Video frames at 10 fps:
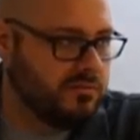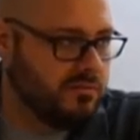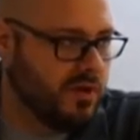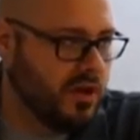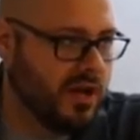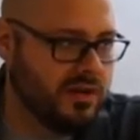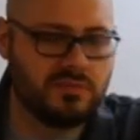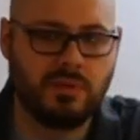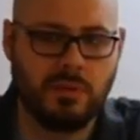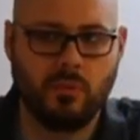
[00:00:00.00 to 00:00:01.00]
a lot of these
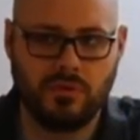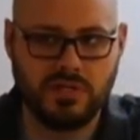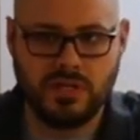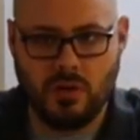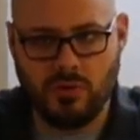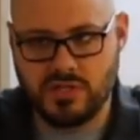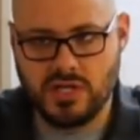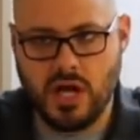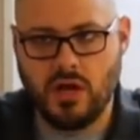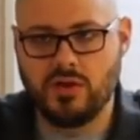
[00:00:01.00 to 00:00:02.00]
people with his with his
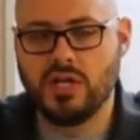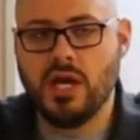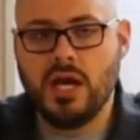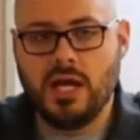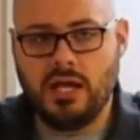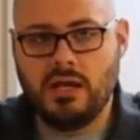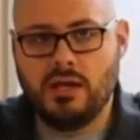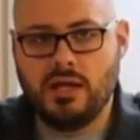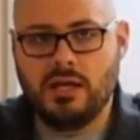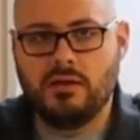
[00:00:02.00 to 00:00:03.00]
knowledge. He
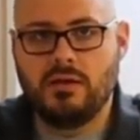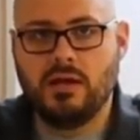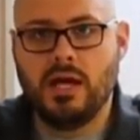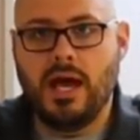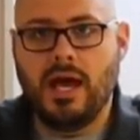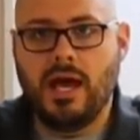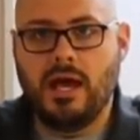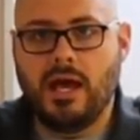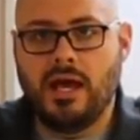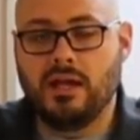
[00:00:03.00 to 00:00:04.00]
it,
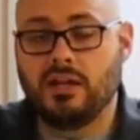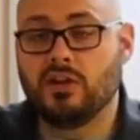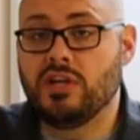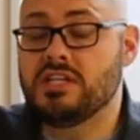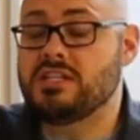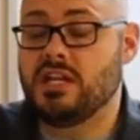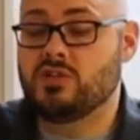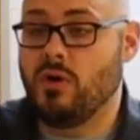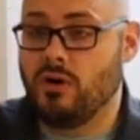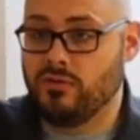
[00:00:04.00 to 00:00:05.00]
at least at a
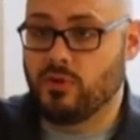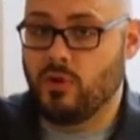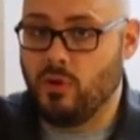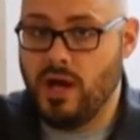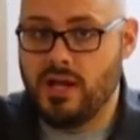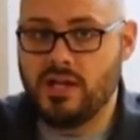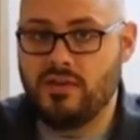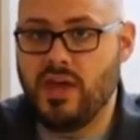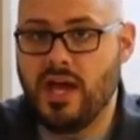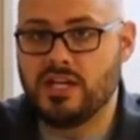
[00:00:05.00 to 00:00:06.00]
twelve-year-old, at, at
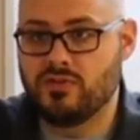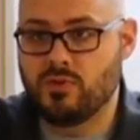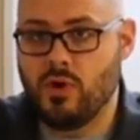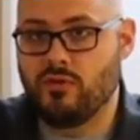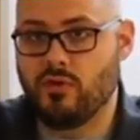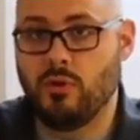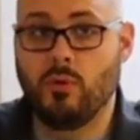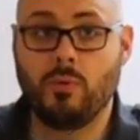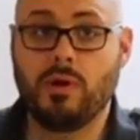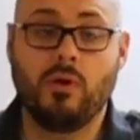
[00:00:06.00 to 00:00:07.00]
the age of a twelve-year-old boy,
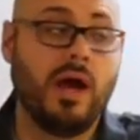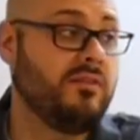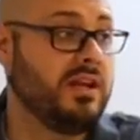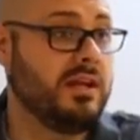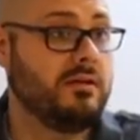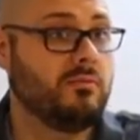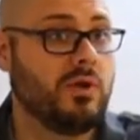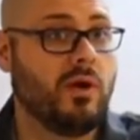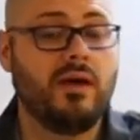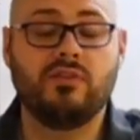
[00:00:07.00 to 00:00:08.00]
we don't have any, we
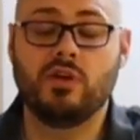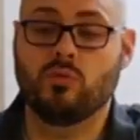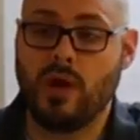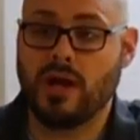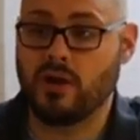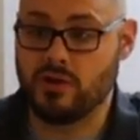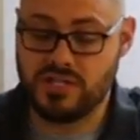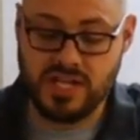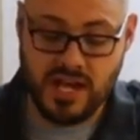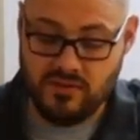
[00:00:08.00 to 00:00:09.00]
don't have any record,
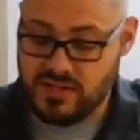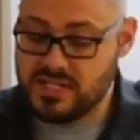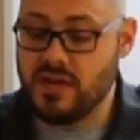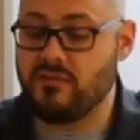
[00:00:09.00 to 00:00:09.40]
save except